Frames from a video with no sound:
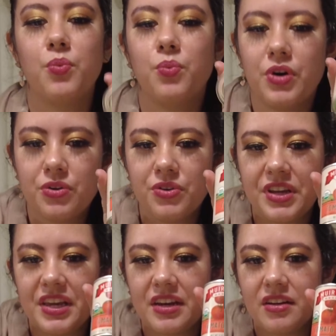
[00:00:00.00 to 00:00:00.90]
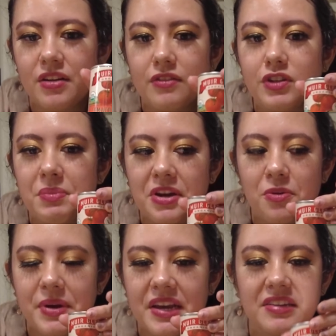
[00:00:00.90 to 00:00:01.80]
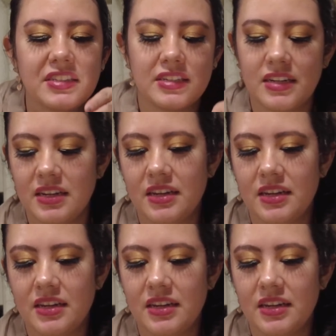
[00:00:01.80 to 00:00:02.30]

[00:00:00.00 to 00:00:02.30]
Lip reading: 1 whole can of tomato paste,